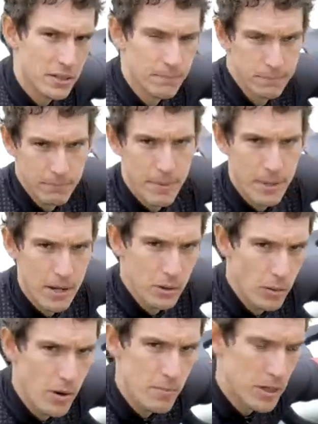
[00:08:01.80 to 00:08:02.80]
so maybe don't
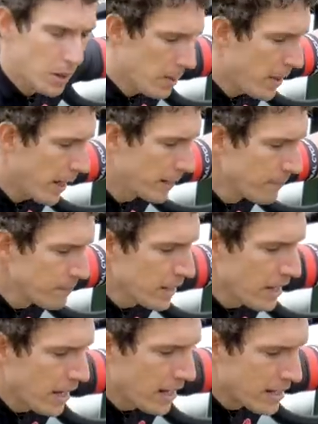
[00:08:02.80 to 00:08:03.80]
quote me on there.
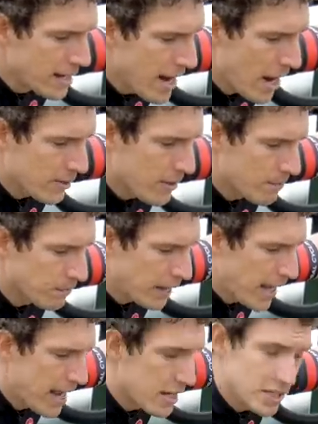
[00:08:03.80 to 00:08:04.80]
Now then,
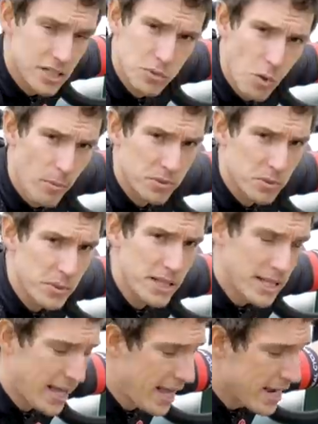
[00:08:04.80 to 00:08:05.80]
it swaps between
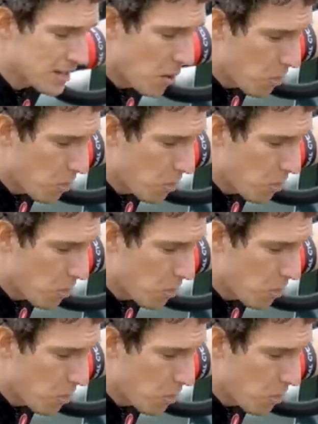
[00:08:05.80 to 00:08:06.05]
the gears